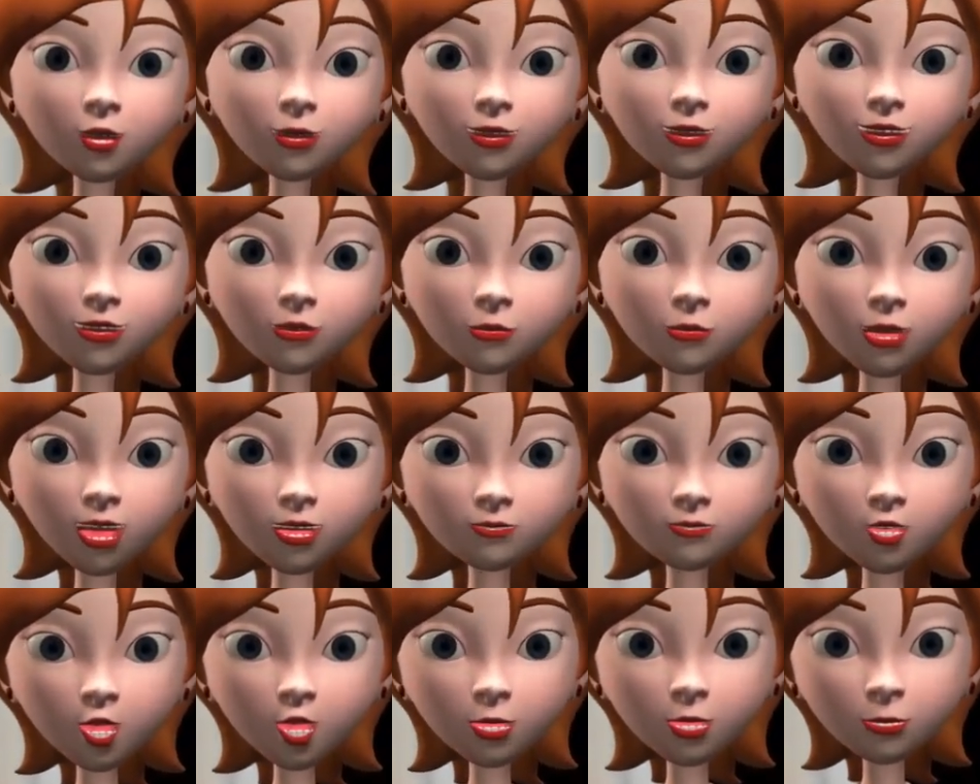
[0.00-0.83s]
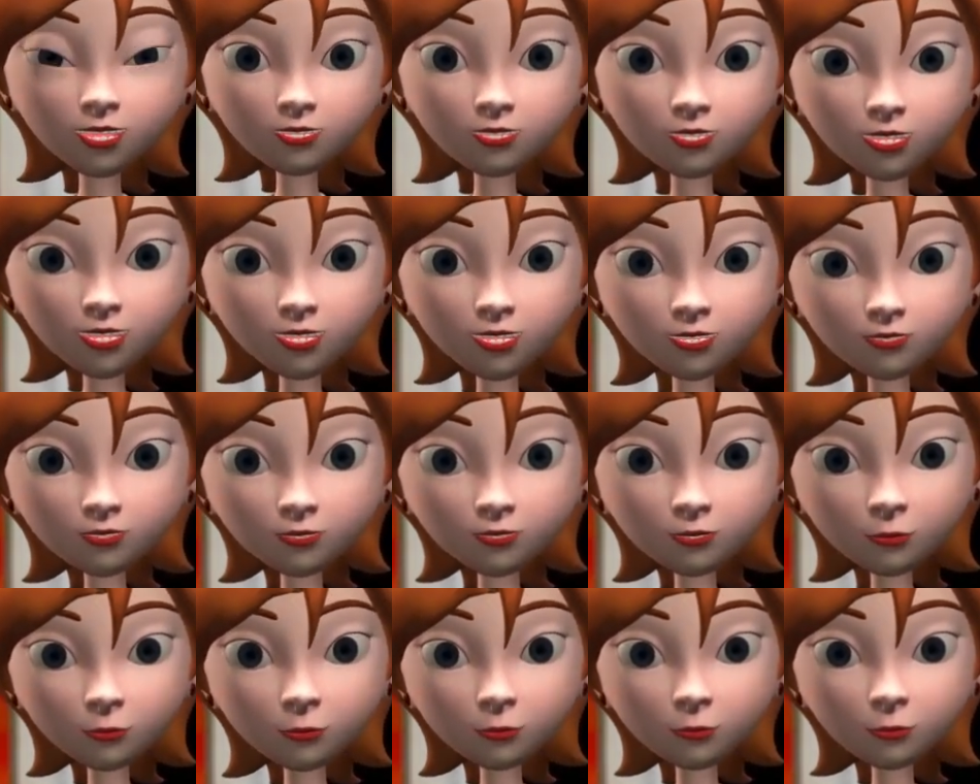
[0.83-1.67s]
wastewater into
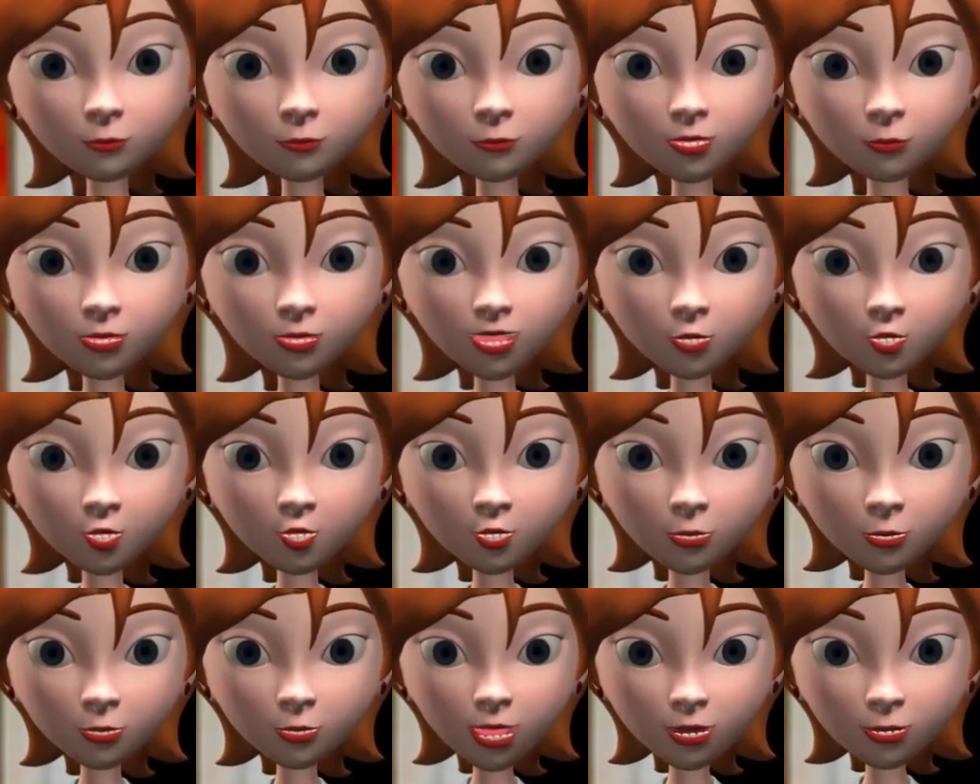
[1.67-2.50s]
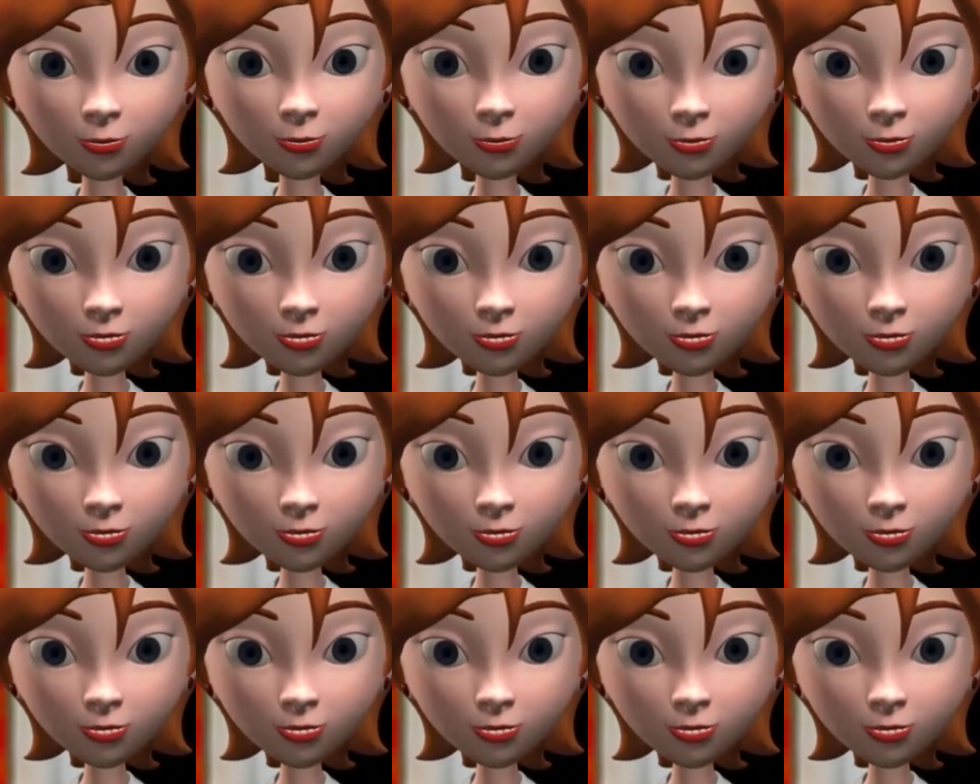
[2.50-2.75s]
potable water is attractive